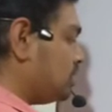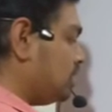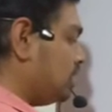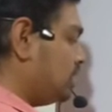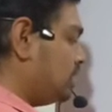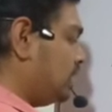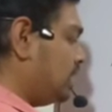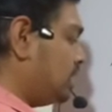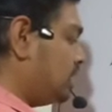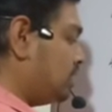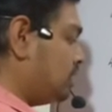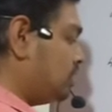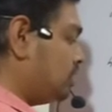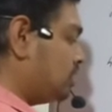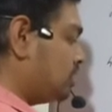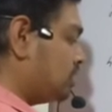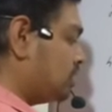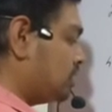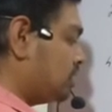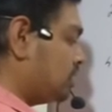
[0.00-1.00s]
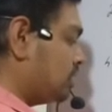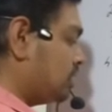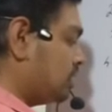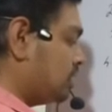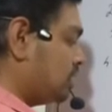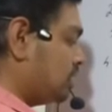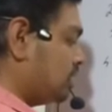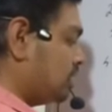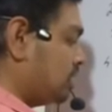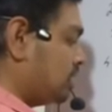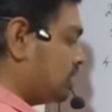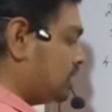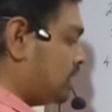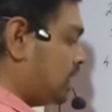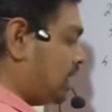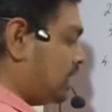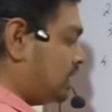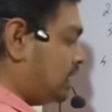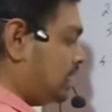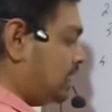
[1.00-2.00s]
Then
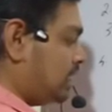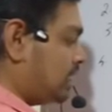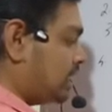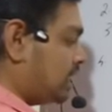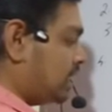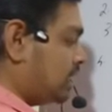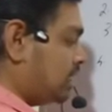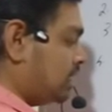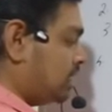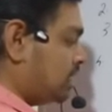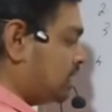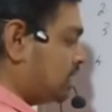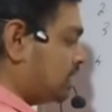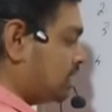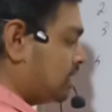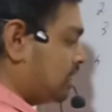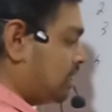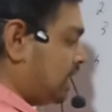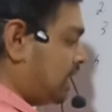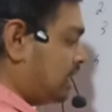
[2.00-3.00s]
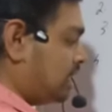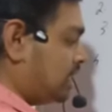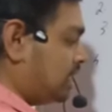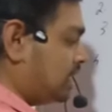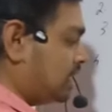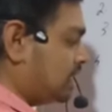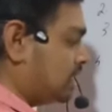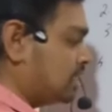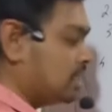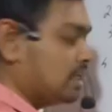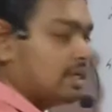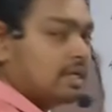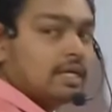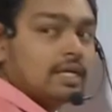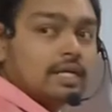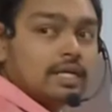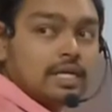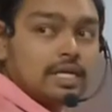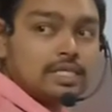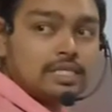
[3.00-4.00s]
30/10/18
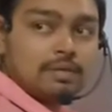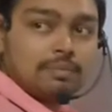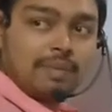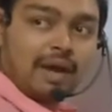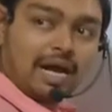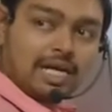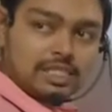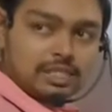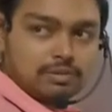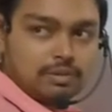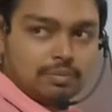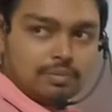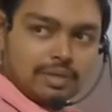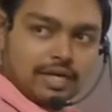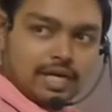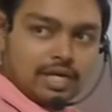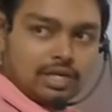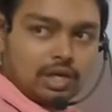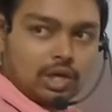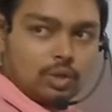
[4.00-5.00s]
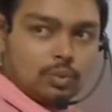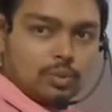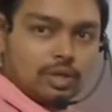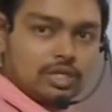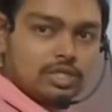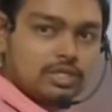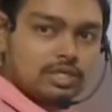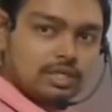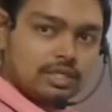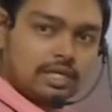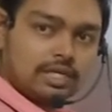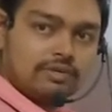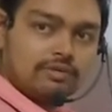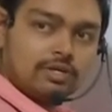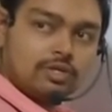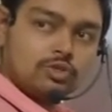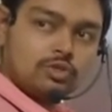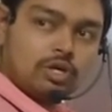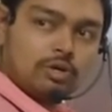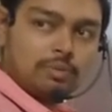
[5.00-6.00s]
is the maximum date on which the
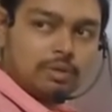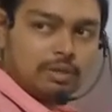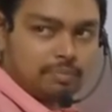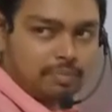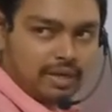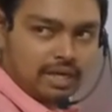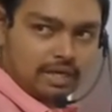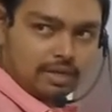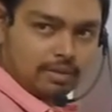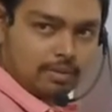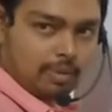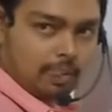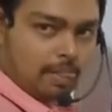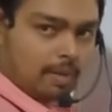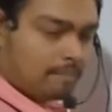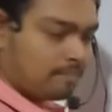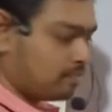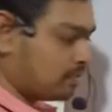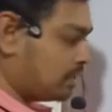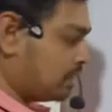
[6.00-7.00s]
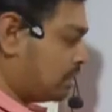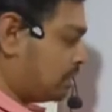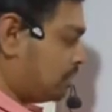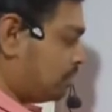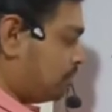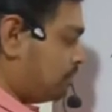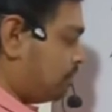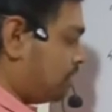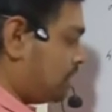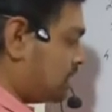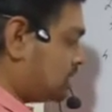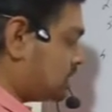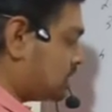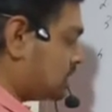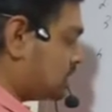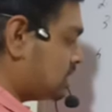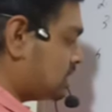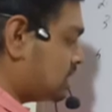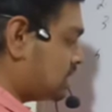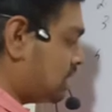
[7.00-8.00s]
dividend should have been paid,
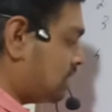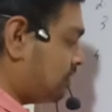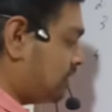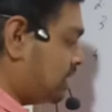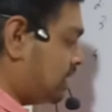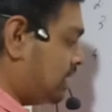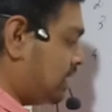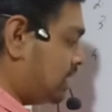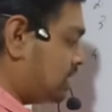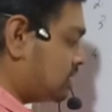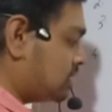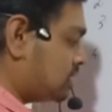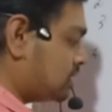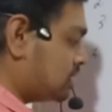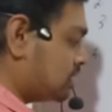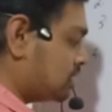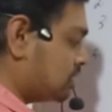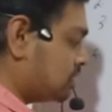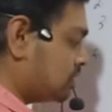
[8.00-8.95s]
plus 7 days.